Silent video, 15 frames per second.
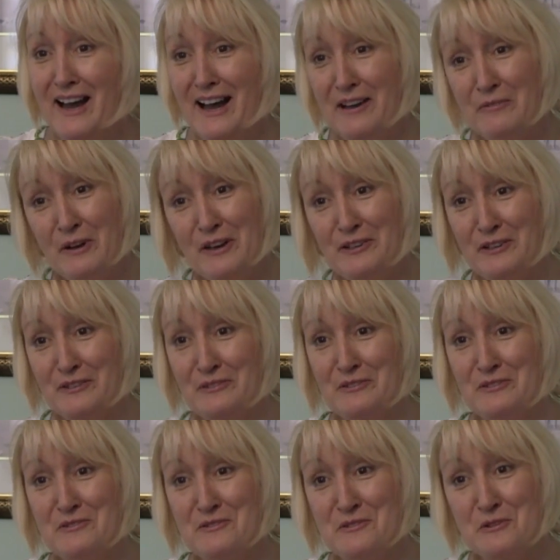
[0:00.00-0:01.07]
I'd rather
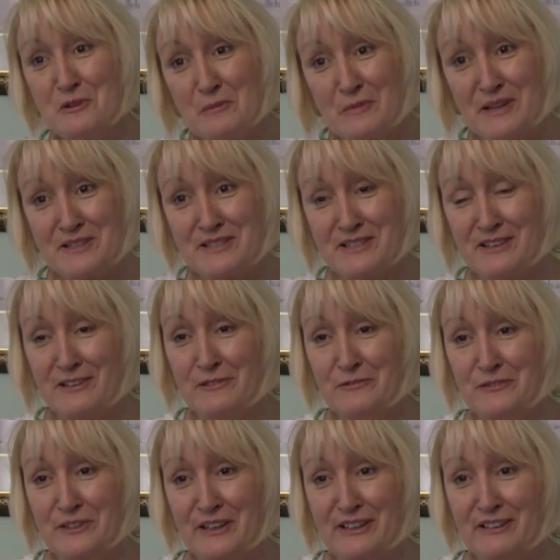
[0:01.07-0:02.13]
do it
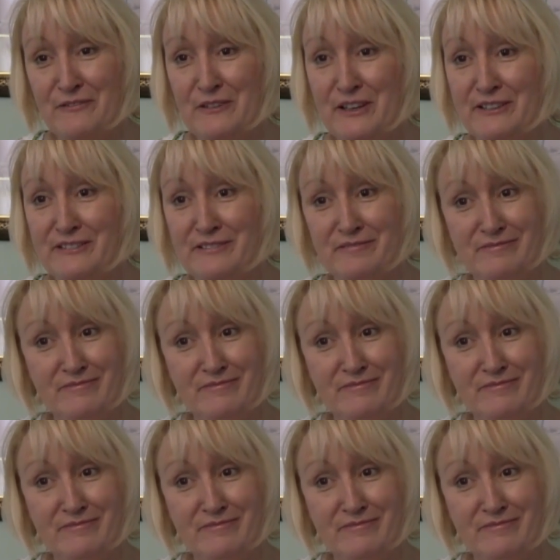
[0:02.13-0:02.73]
myself, and if I